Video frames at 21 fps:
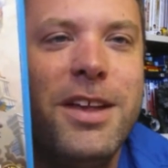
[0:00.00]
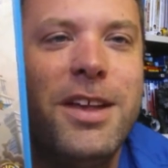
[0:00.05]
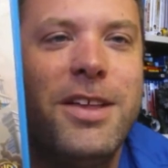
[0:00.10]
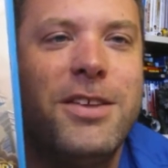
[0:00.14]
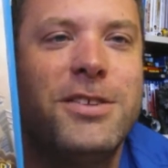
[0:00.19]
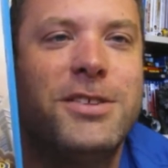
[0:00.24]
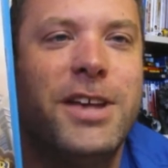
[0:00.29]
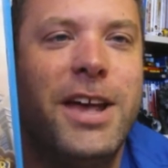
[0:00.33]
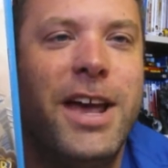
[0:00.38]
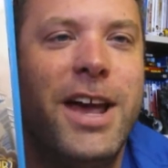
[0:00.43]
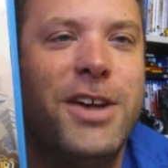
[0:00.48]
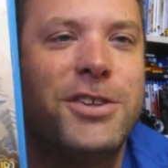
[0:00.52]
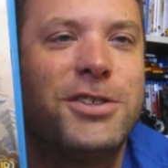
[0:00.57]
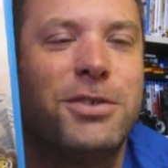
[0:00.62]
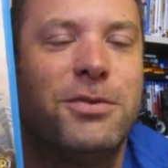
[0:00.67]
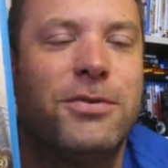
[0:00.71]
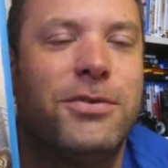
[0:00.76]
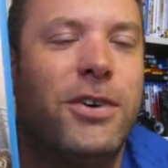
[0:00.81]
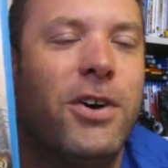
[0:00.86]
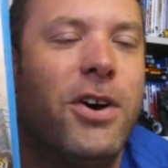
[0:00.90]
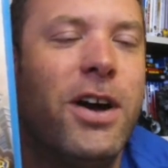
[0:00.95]
there's a house on
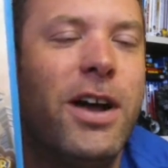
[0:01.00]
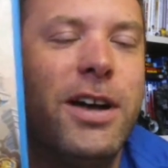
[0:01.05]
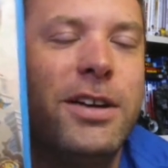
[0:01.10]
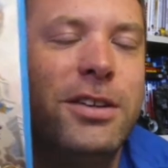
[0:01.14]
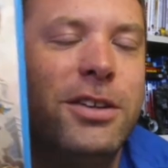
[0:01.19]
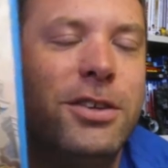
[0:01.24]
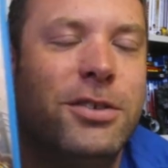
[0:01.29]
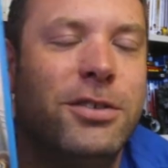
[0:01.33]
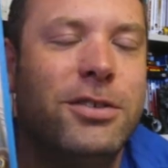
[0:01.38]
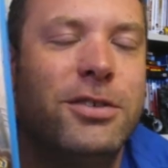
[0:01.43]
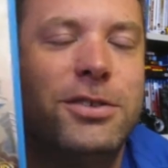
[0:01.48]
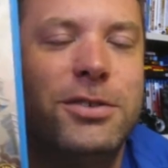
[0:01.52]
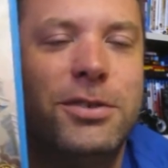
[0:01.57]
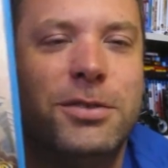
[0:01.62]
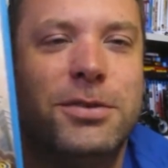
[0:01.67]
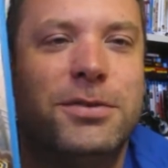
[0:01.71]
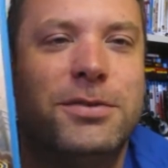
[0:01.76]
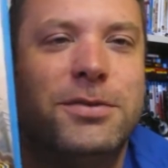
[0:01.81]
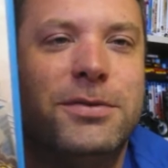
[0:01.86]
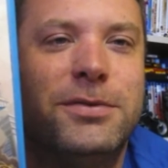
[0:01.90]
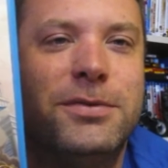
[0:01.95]
fire, you've got to sort
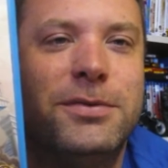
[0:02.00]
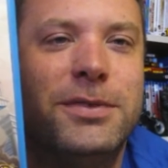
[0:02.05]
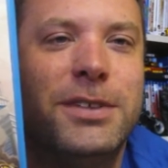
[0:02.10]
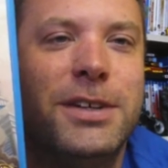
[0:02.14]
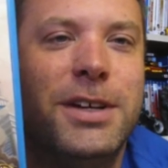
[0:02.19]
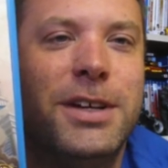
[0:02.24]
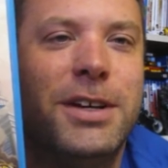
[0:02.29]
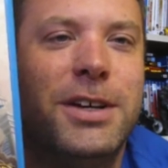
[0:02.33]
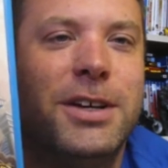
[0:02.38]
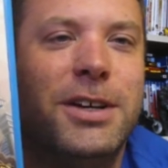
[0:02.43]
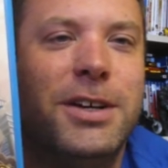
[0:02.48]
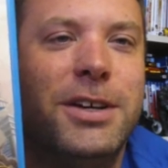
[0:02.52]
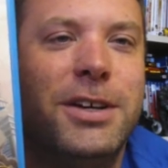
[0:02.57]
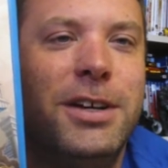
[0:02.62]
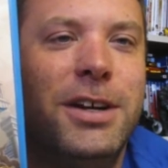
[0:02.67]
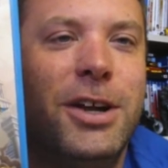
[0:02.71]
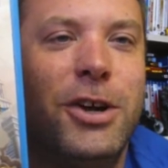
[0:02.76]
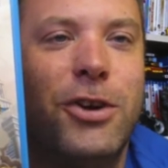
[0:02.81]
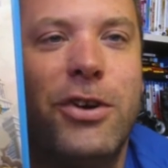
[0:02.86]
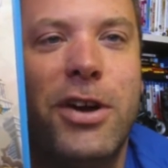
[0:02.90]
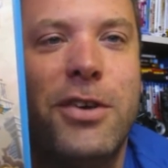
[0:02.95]
of
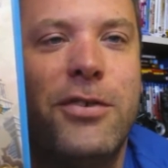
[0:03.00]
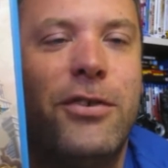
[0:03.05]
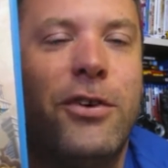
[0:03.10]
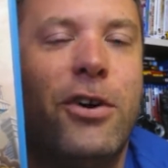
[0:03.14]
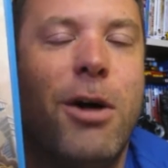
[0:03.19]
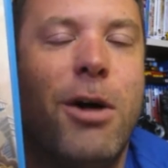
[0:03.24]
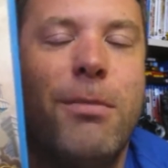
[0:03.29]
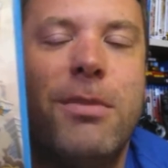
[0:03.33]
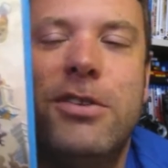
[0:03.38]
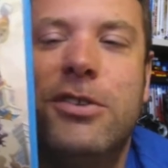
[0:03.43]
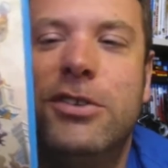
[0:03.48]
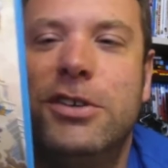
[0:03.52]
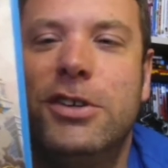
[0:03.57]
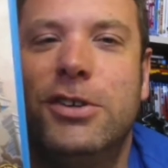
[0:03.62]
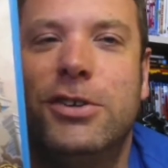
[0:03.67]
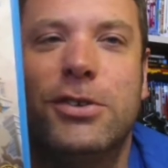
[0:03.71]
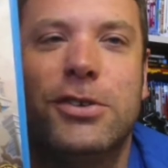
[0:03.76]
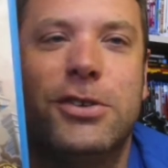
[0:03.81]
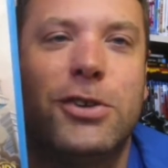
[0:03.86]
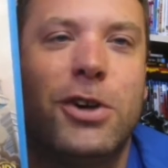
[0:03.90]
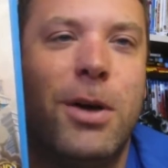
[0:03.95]
create a fireman. So you
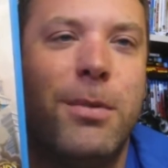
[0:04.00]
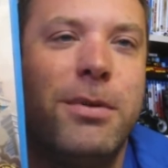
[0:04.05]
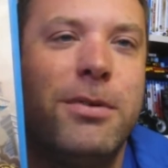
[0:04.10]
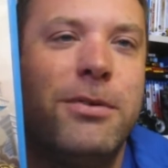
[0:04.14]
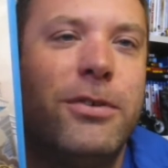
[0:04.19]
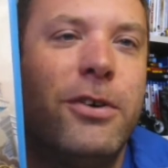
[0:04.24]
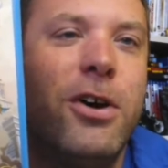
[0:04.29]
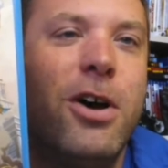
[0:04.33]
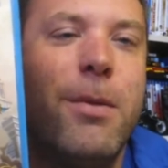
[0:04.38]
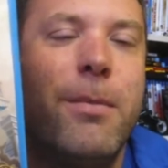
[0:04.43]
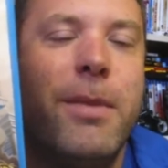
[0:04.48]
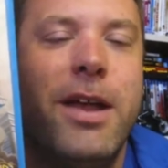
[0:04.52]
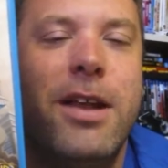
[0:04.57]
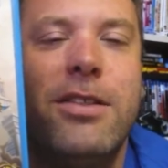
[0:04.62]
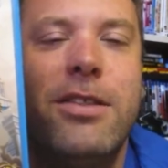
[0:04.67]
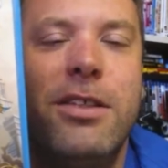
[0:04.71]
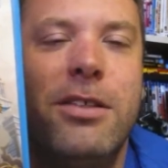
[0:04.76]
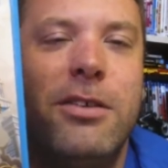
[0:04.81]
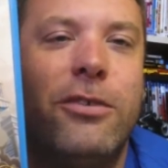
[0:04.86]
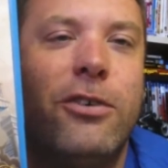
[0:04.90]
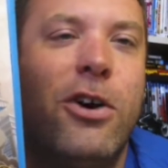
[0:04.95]
sort of type in fireman,
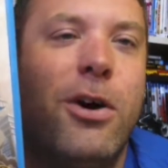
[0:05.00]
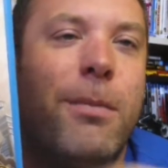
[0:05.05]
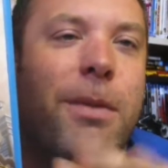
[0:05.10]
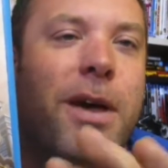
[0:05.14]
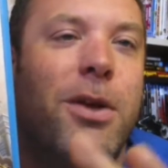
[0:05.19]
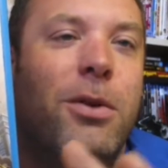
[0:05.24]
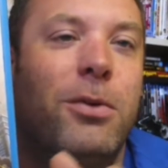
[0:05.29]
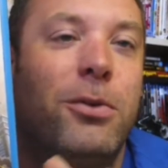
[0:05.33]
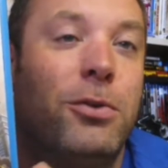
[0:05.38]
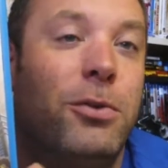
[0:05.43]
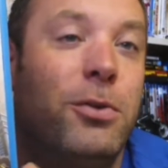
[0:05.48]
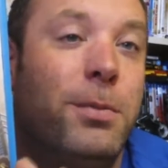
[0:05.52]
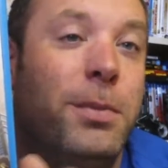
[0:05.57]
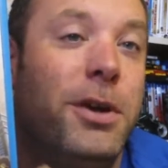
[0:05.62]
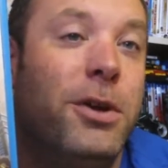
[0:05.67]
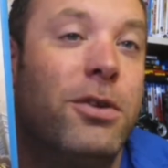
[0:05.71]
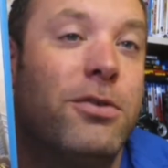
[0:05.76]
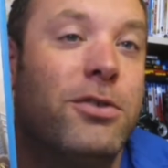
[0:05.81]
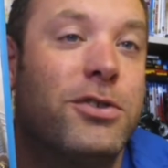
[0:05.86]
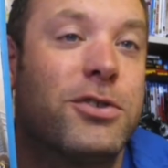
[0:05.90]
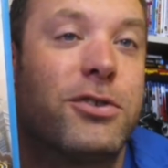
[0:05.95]
and the fireman will sort of
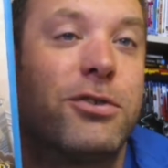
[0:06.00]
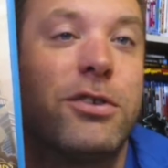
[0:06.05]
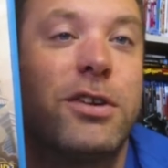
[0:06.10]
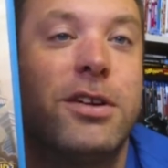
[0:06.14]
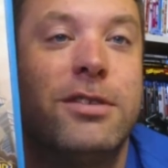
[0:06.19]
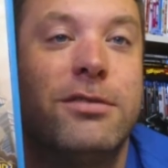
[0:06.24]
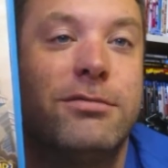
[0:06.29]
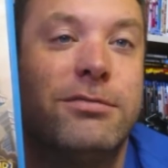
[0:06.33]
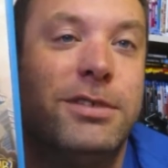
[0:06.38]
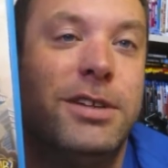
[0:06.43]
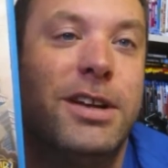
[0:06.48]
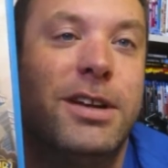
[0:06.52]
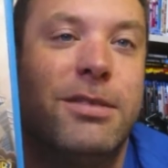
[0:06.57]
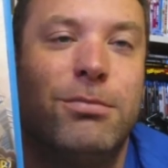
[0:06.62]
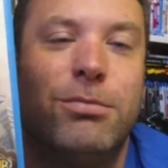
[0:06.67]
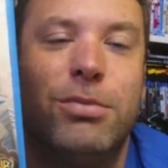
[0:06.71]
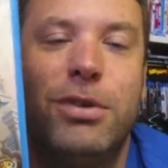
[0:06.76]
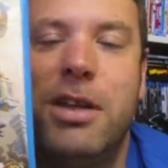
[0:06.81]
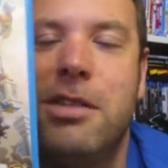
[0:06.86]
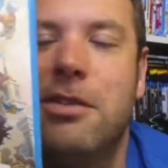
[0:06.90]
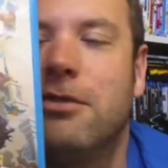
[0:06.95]
appear on the screen and
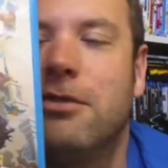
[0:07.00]
put out the